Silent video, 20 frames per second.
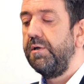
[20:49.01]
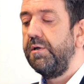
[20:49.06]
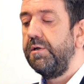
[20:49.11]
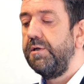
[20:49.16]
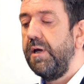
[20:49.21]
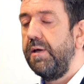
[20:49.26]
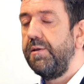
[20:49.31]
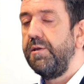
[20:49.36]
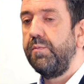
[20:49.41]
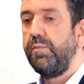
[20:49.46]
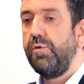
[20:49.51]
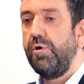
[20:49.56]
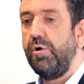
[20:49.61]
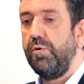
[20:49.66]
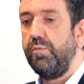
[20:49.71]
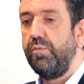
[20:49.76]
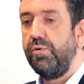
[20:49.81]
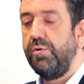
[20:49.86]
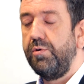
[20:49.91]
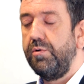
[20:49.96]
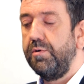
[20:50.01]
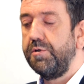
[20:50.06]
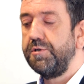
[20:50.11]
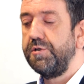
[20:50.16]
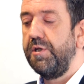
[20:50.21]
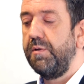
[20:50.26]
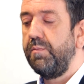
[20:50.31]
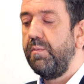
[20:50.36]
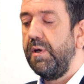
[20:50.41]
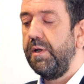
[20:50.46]
down the pub or to
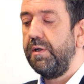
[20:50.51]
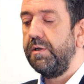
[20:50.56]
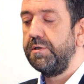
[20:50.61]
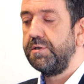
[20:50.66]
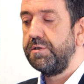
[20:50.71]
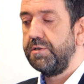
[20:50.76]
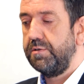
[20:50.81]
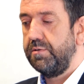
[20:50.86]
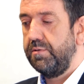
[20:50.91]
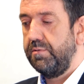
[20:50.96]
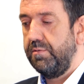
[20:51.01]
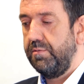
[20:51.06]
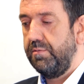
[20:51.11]
their mates.